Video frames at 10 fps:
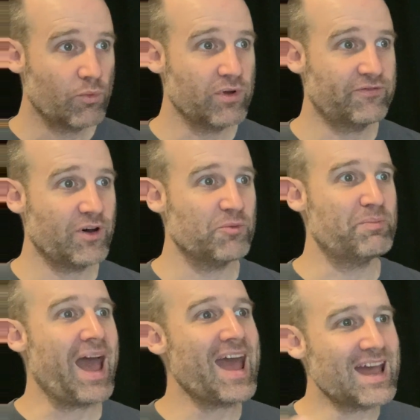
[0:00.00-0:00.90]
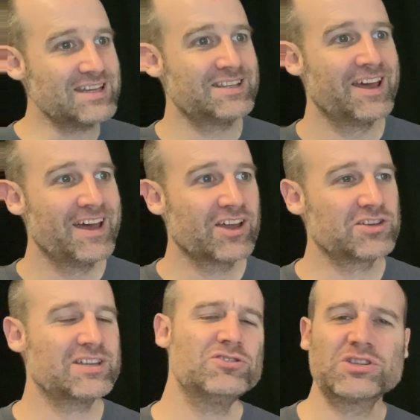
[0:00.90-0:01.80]
We felt bad
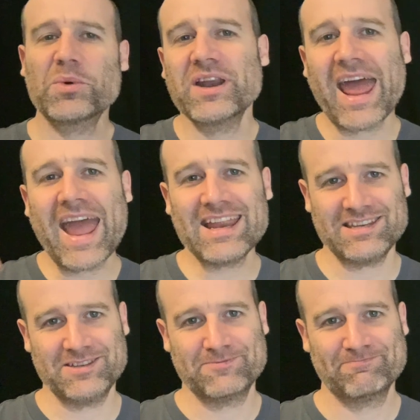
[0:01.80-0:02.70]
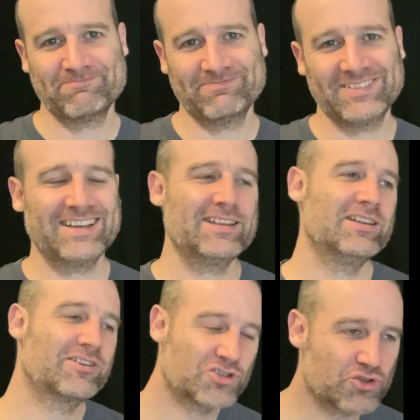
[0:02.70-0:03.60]
because I used the word and.
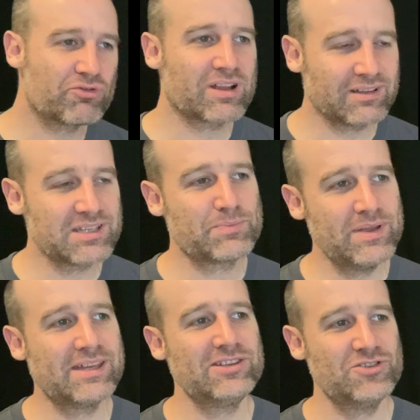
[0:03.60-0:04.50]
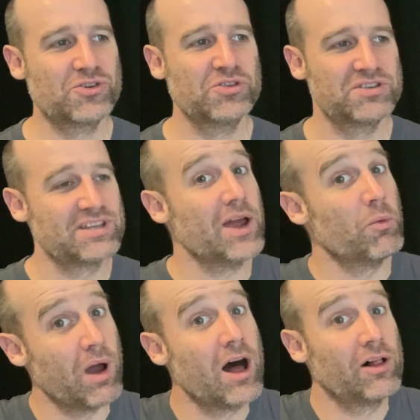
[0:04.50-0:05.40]
And strictly speaking, you could say,
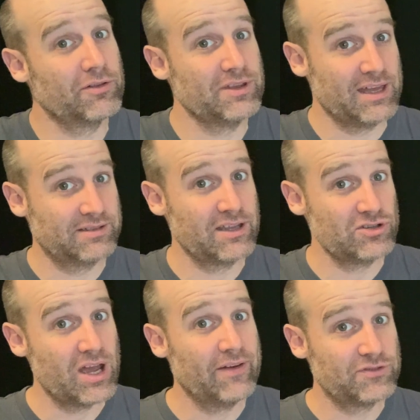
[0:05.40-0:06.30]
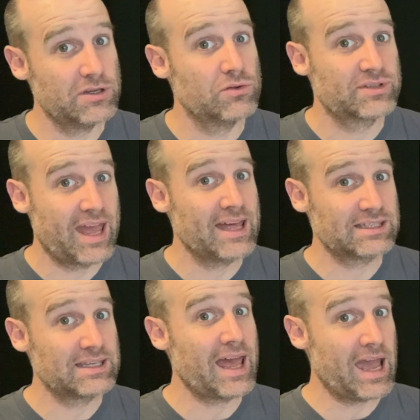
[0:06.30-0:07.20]
well, you said you have to use
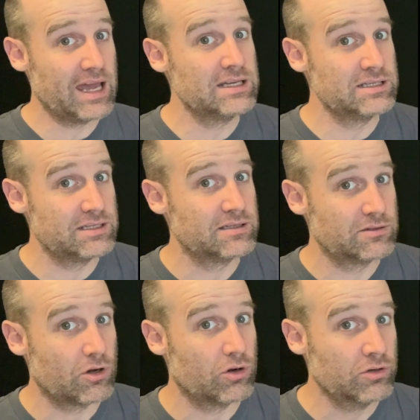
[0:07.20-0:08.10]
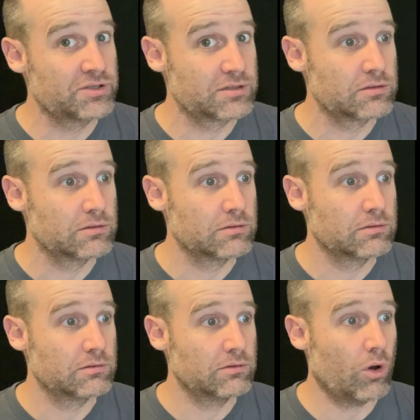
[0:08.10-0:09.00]
cats and dogs,
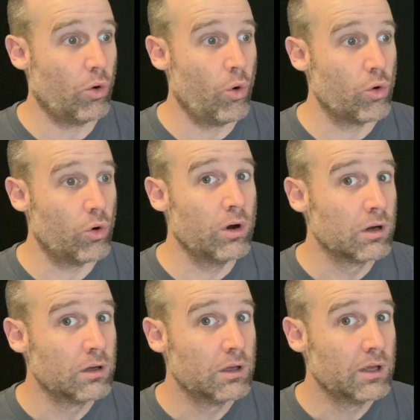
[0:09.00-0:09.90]
not war.